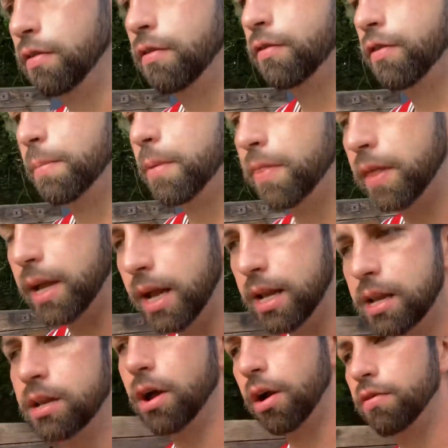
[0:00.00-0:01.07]
from the
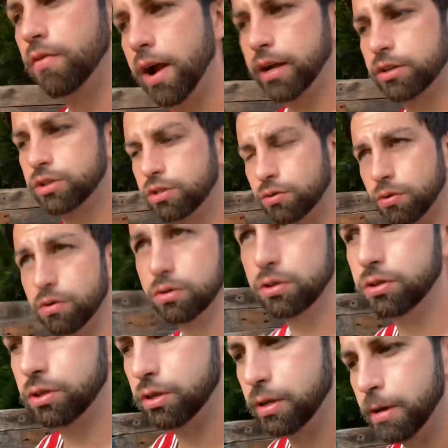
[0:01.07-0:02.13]
indirect
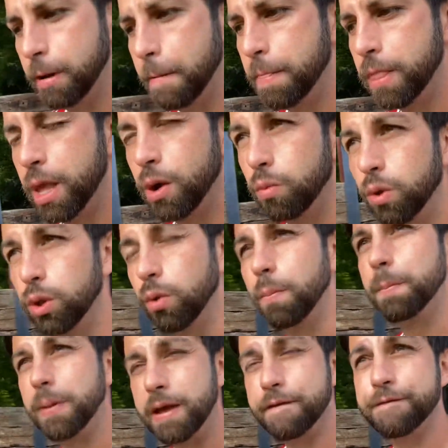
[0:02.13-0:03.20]
source will
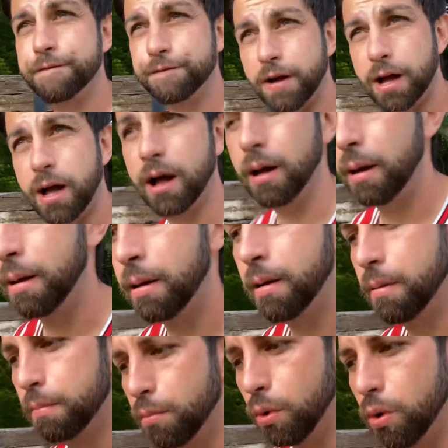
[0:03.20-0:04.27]
be far
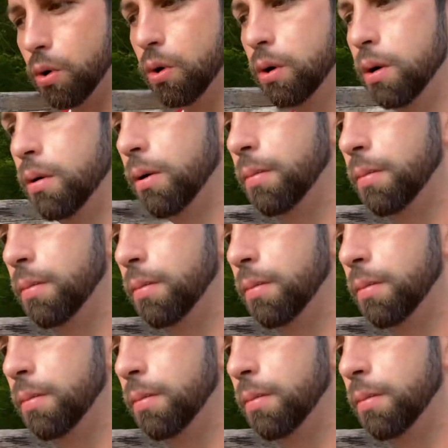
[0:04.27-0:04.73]
more